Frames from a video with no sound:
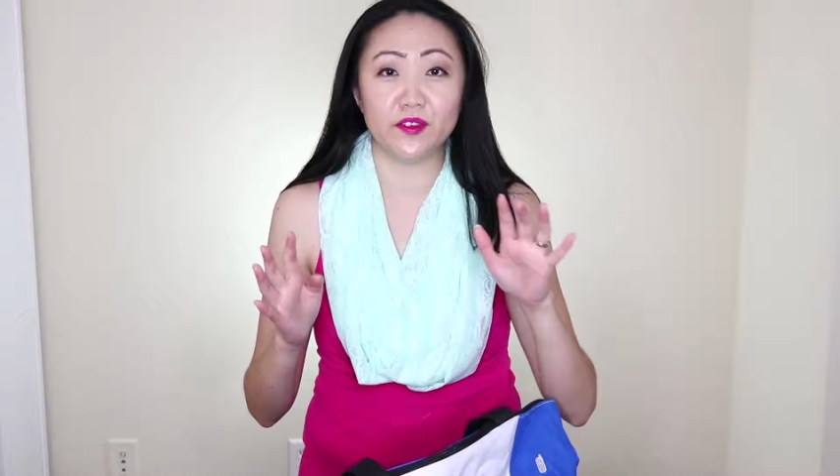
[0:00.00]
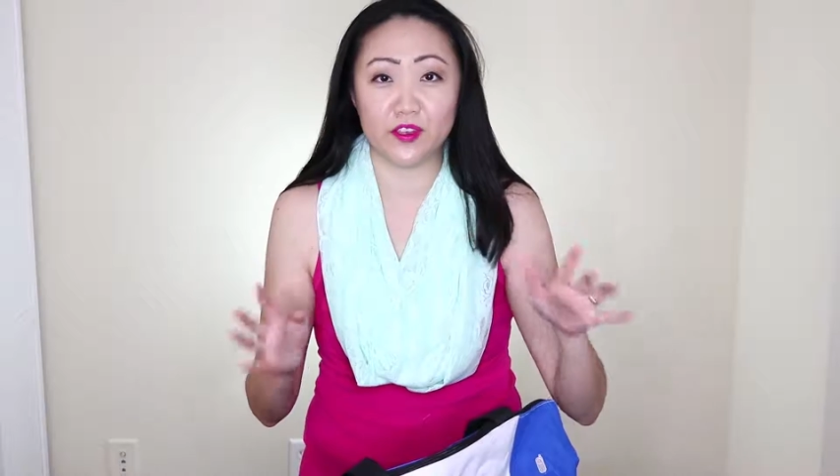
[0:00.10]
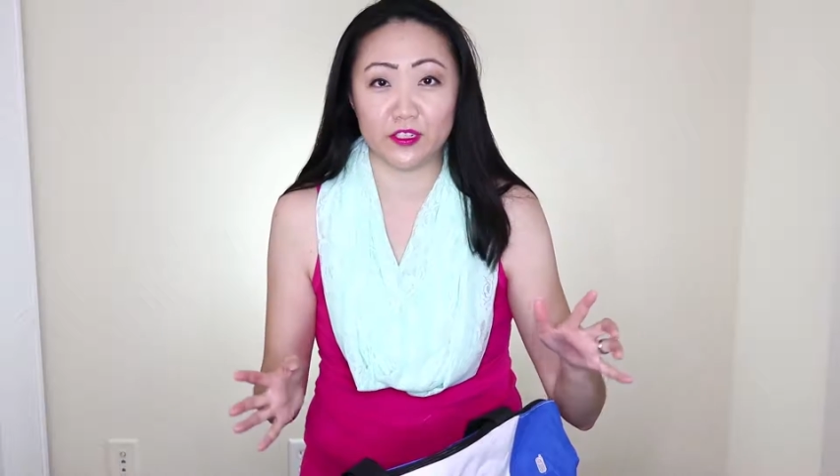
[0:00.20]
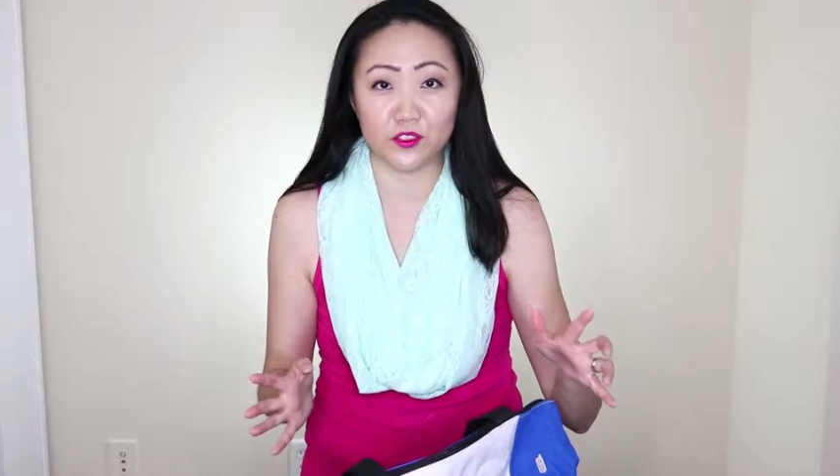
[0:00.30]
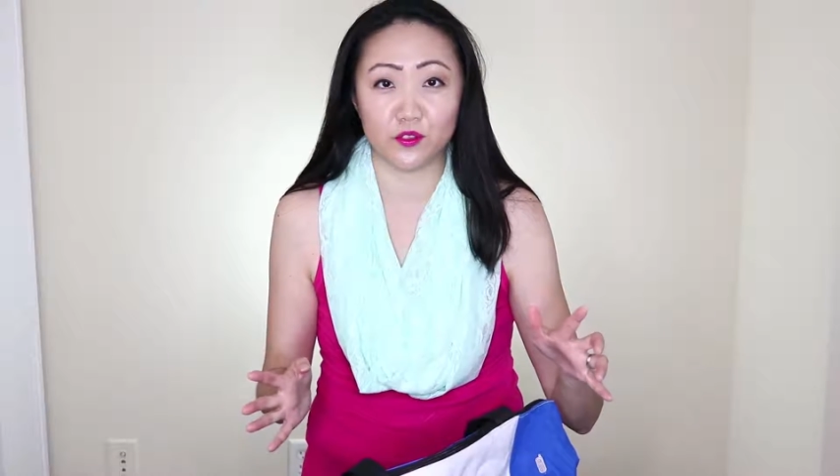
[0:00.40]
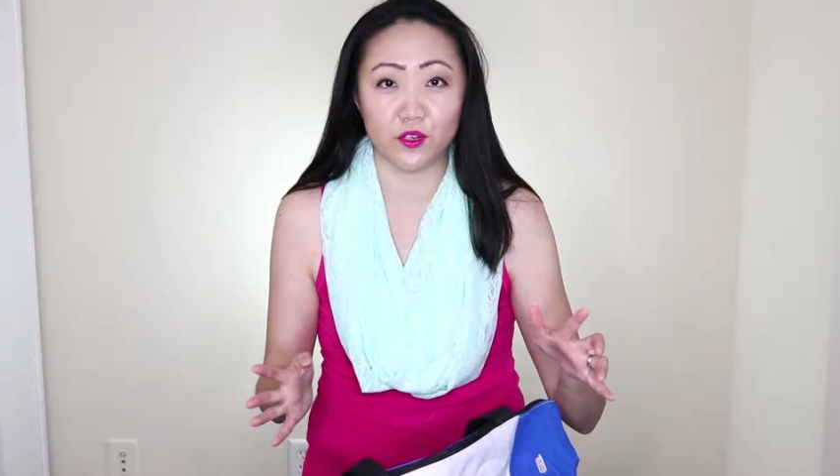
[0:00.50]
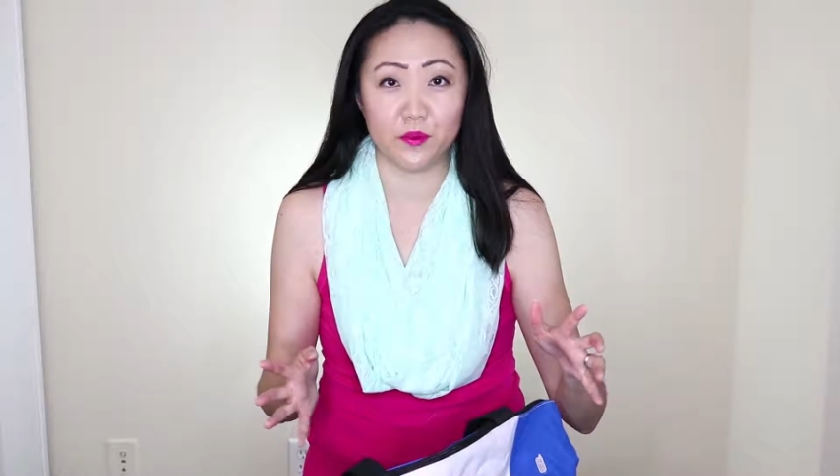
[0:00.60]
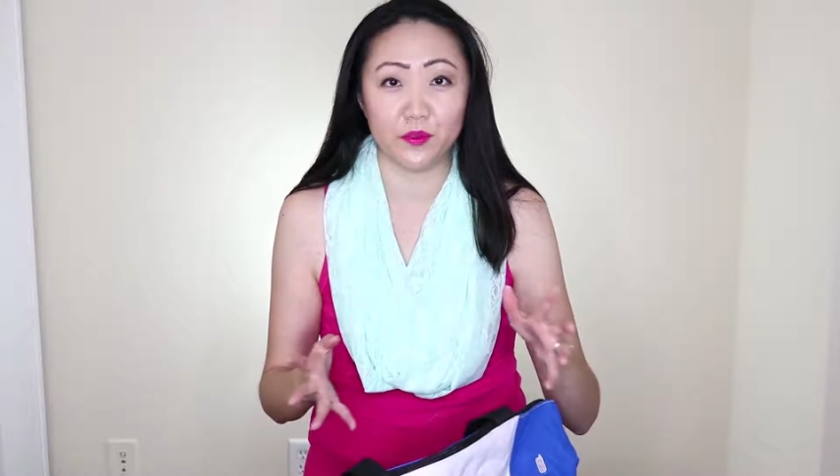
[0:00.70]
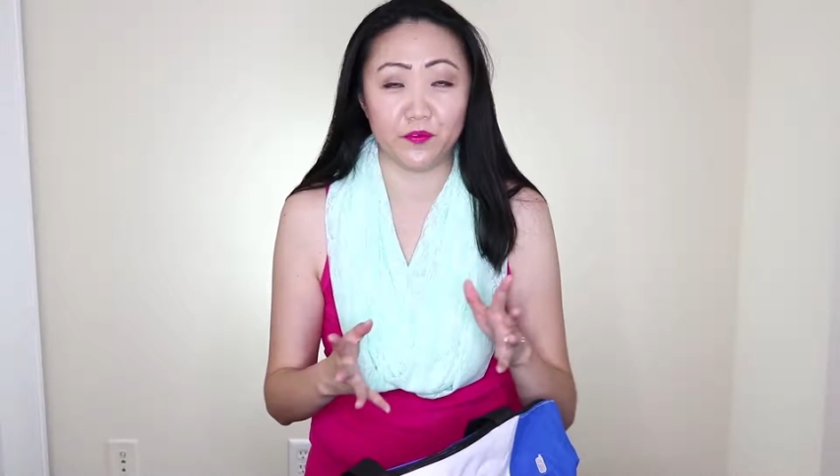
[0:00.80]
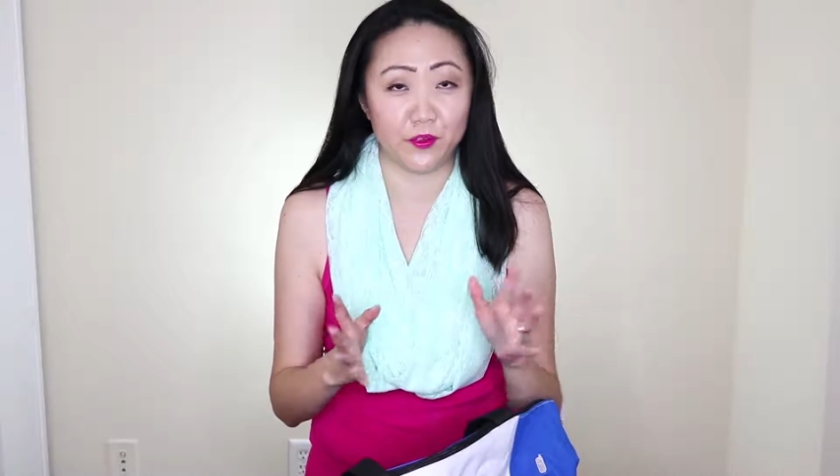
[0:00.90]
I've got a
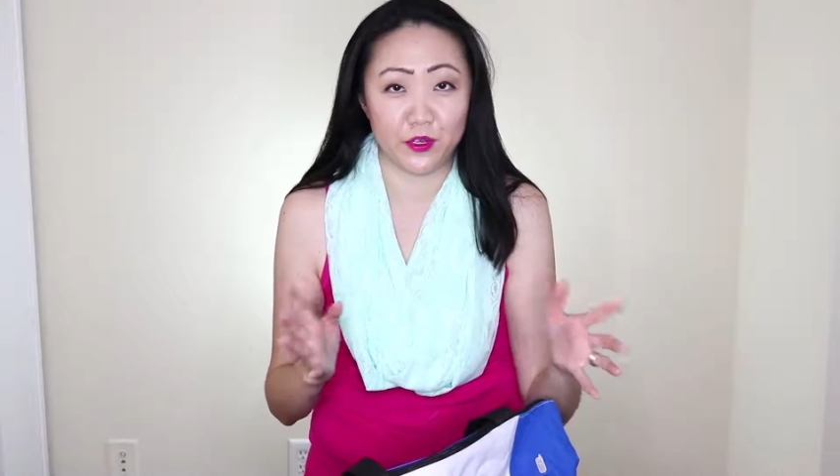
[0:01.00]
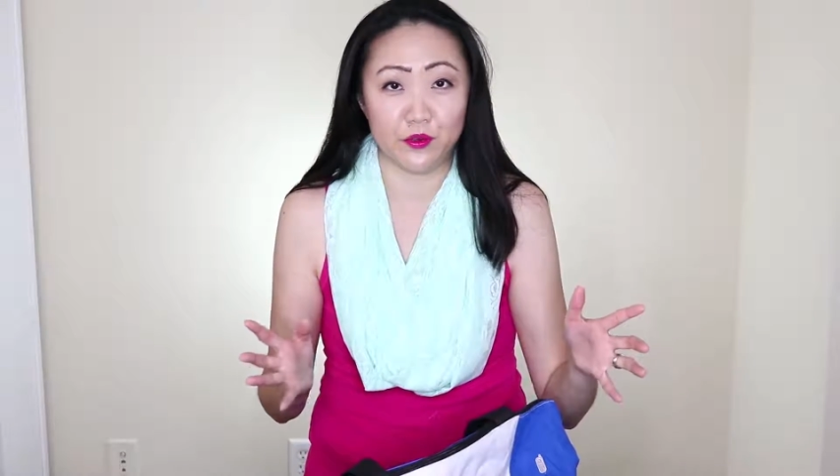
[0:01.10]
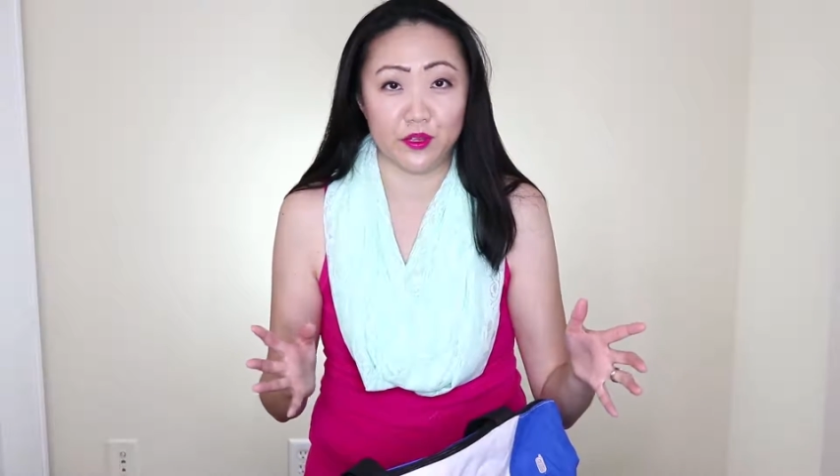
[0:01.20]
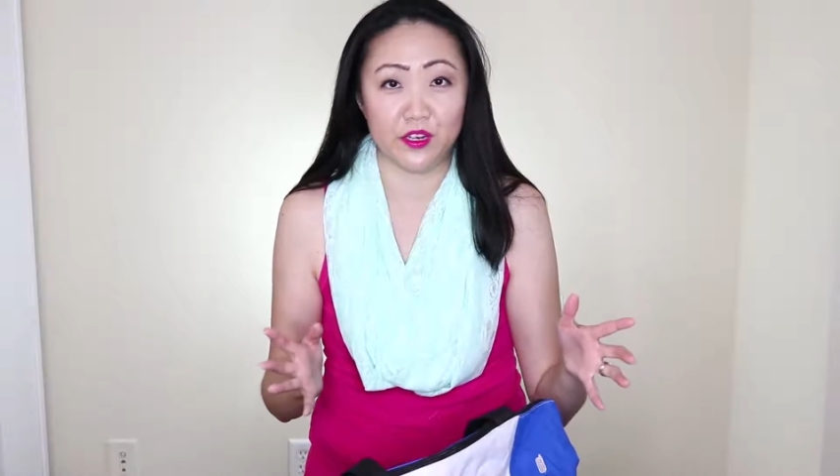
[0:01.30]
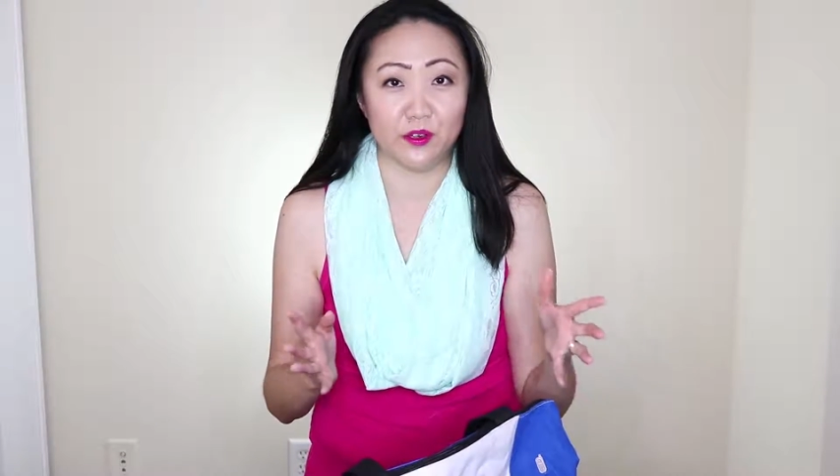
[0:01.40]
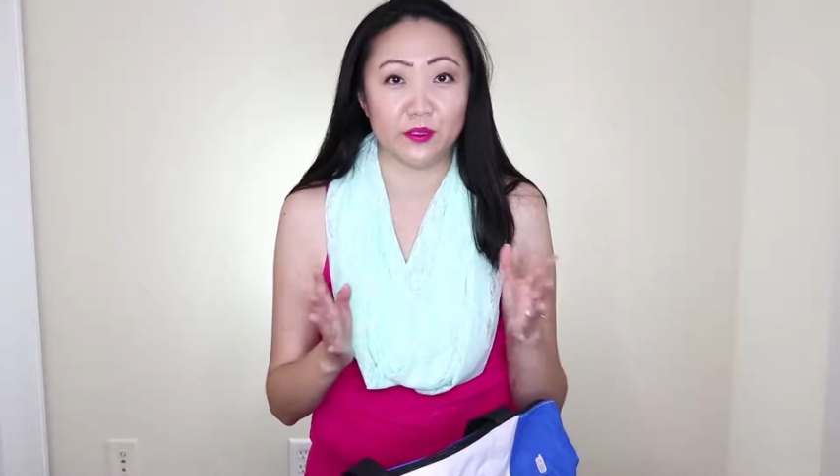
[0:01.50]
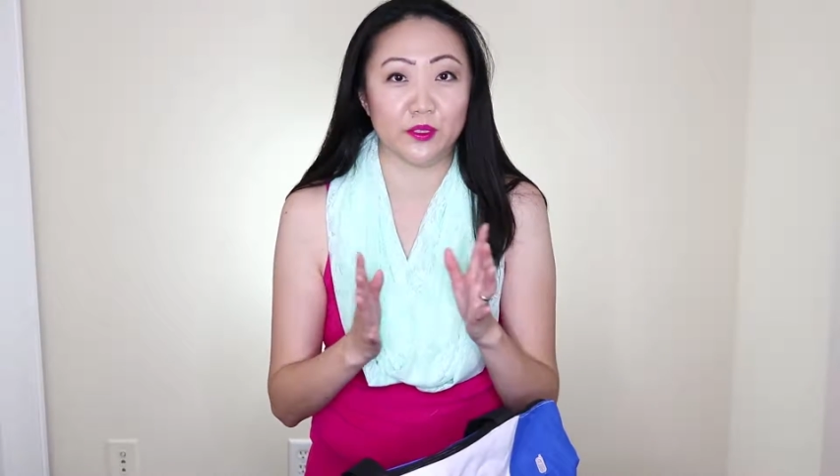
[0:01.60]
story with, for you, you know.